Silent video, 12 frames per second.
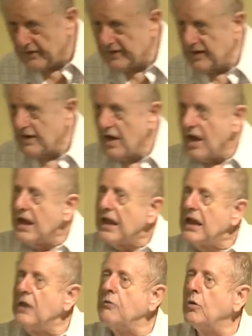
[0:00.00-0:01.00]
understand? Yep.
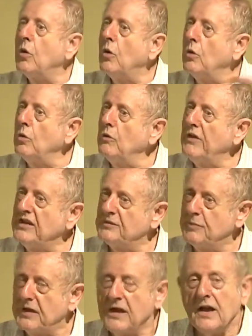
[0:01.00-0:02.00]
He will always
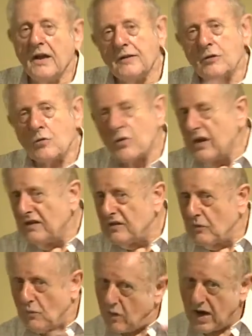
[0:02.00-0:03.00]
be. The
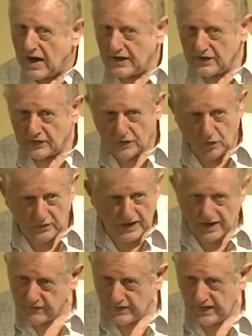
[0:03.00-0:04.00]
reason why you don't
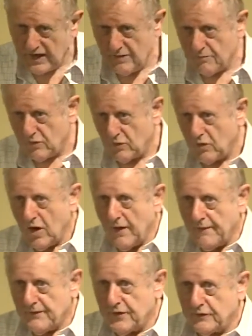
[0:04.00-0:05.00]
have in Hebrew
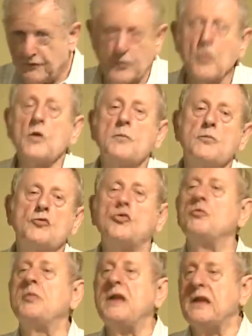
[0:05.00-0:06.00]
the verb
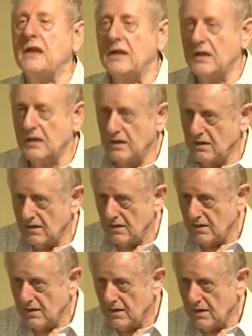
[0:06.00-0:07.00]
to be
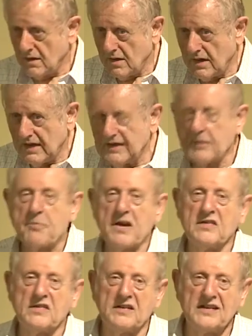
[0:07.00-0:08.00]
in the
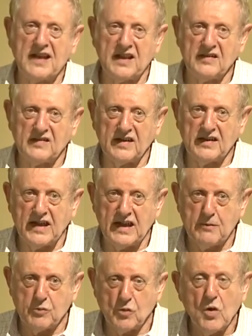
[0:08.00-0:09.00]
present tense in the
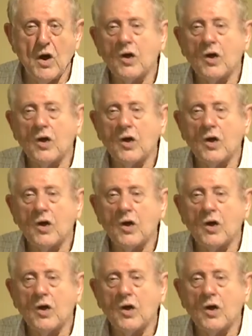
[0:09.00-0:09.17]
Hebrew,